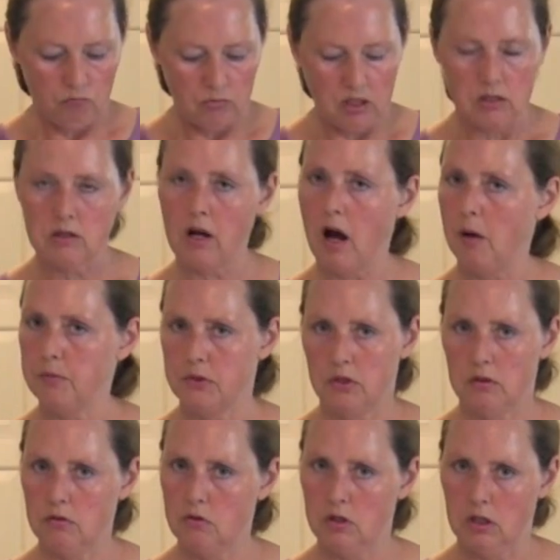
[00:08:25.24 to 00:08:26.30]
this helps
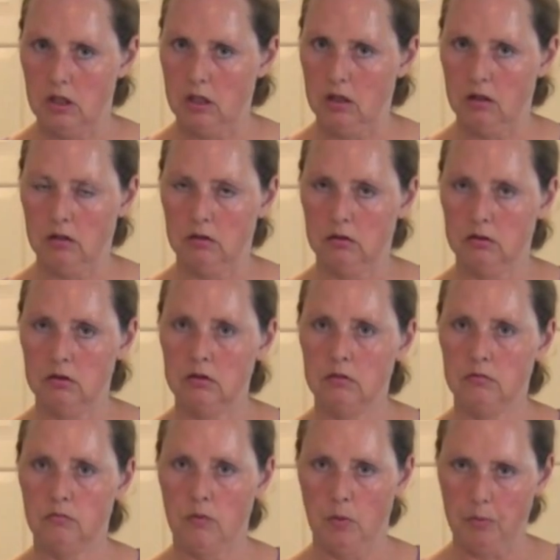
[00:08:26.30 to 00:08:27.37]
to kill
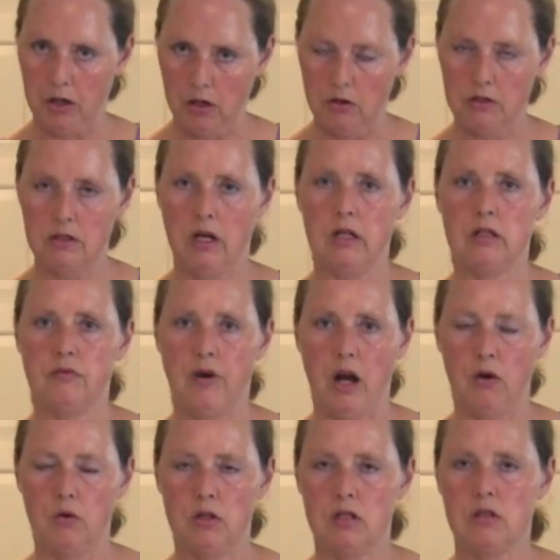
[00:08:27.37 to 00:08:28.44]
the parasites,
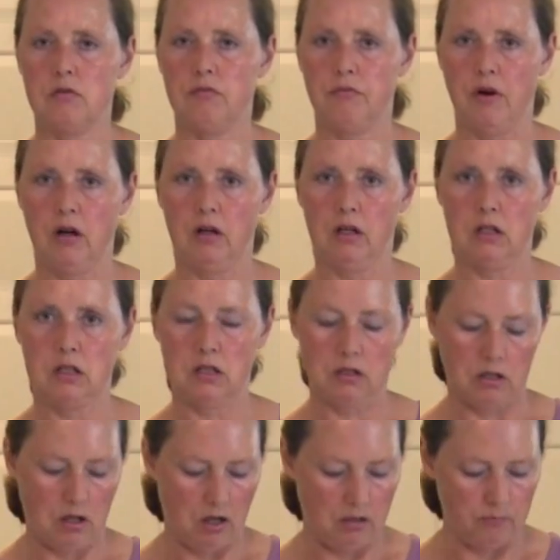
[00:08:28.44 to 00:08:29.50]
virus,
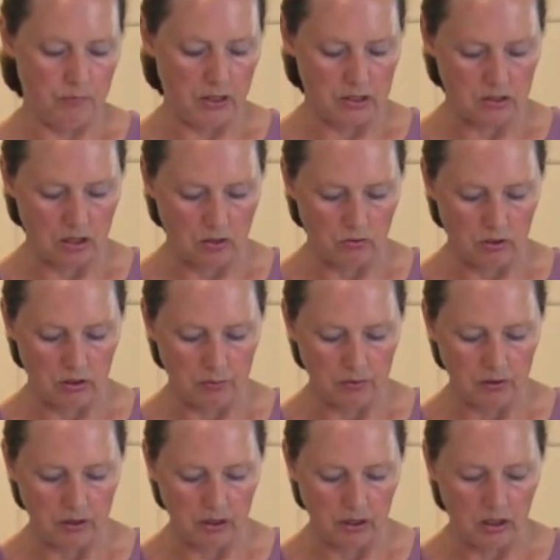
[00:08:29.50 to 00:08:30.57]
fungus, etc. in the
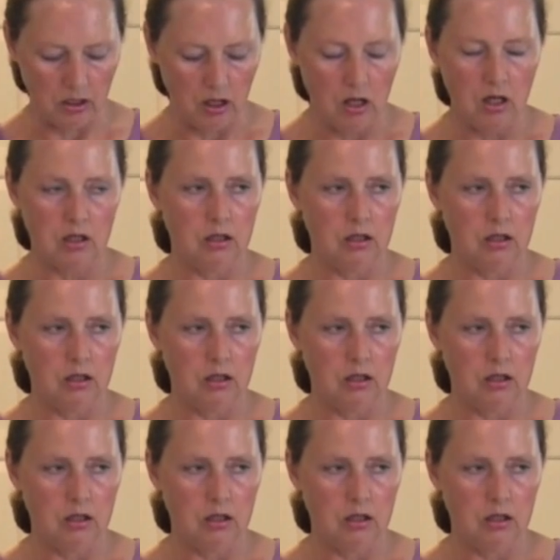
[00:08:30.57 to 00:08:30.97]
body.